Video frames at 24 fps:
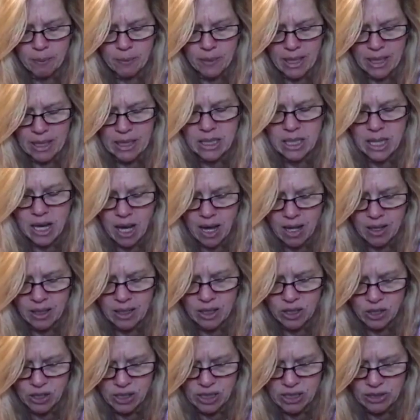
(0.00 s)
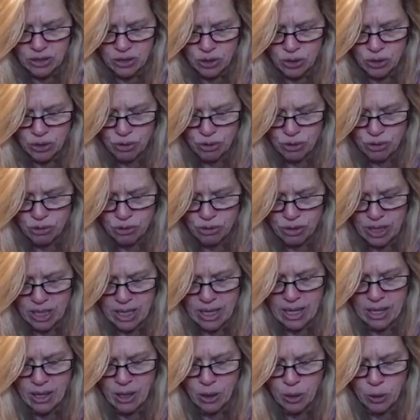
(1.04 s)
acknowledge this truth, and
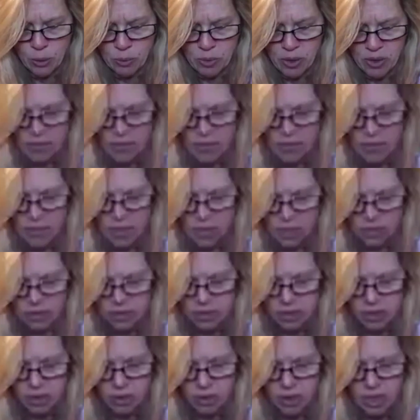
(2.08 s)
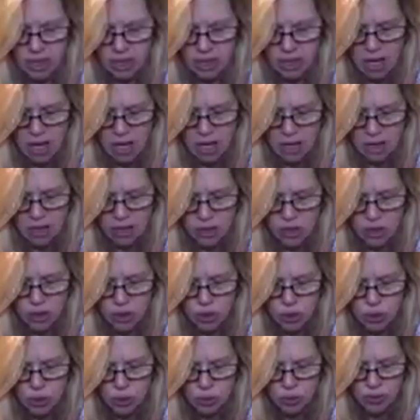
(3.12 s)
I hope that they also acknowledge the
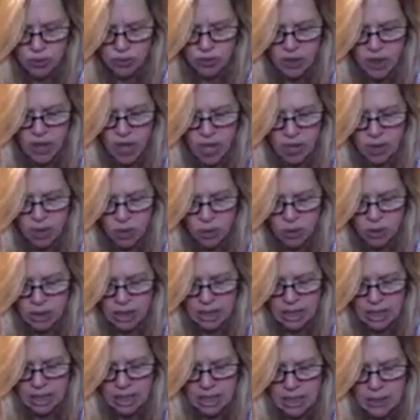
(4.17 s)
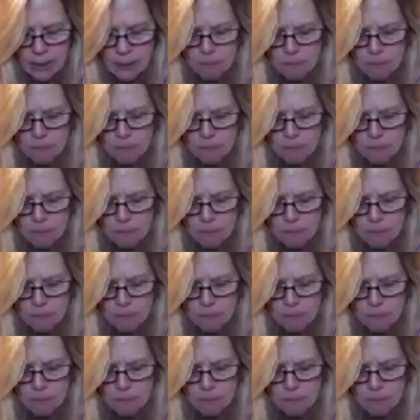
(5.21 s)
truth of not only